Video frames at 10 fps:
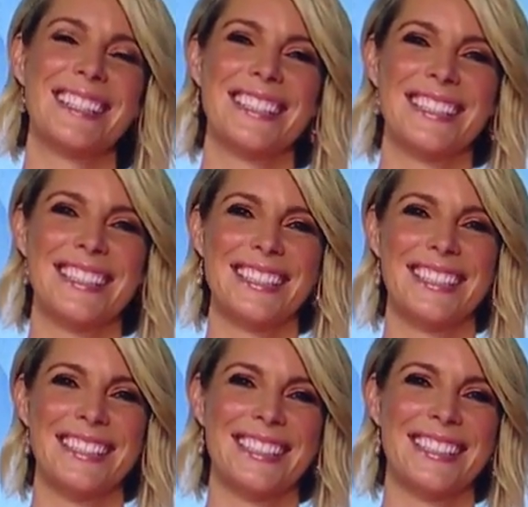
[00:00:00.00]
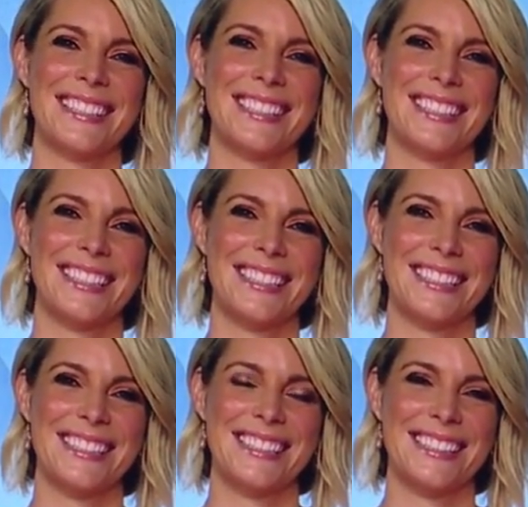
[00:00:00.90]

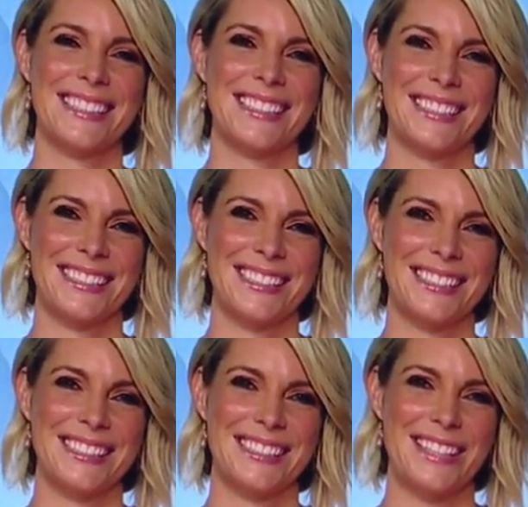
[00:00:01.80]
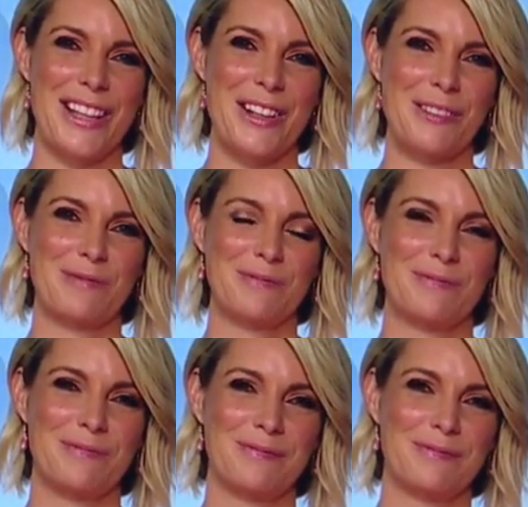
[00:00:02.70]

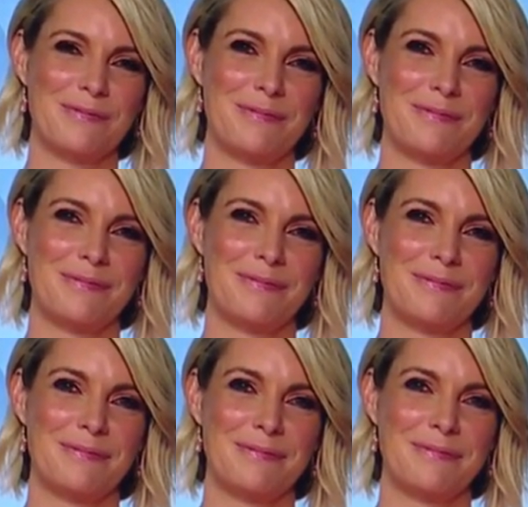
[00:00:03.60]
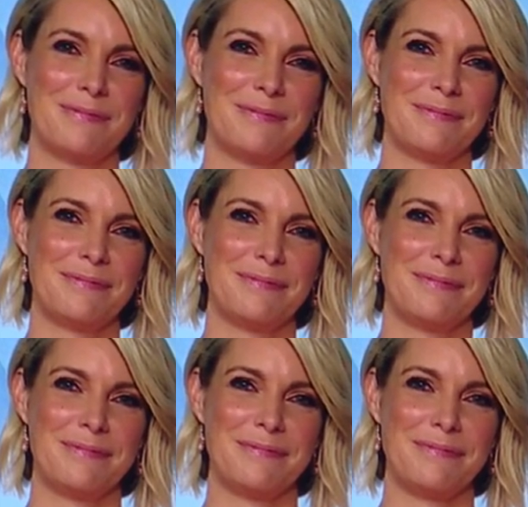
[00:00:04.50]

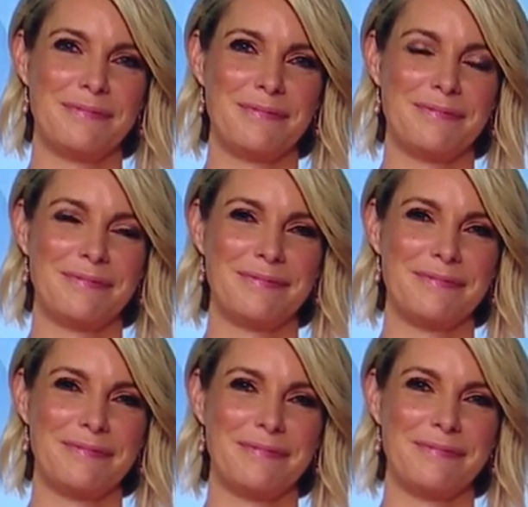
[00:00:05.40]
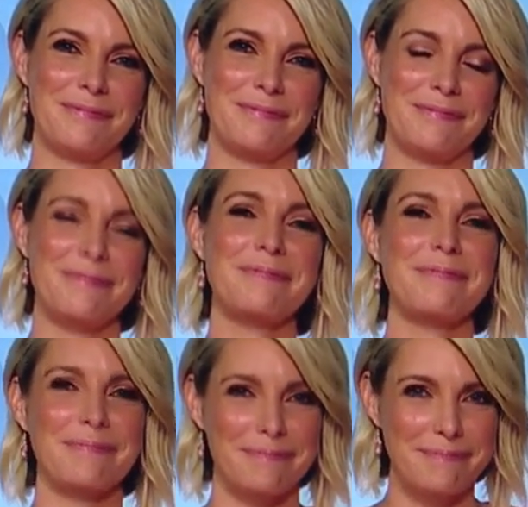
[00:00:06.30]

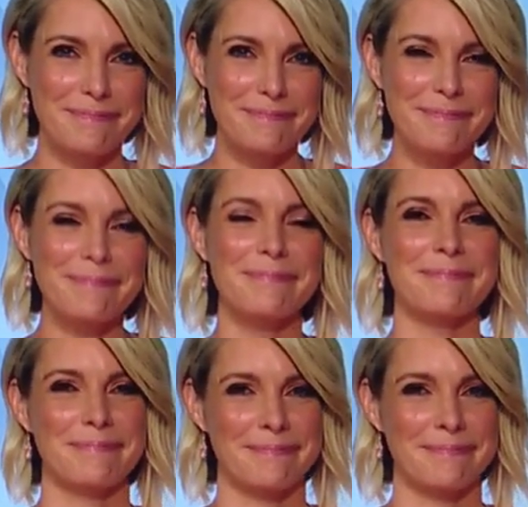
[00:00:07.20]
This person isn't speaking.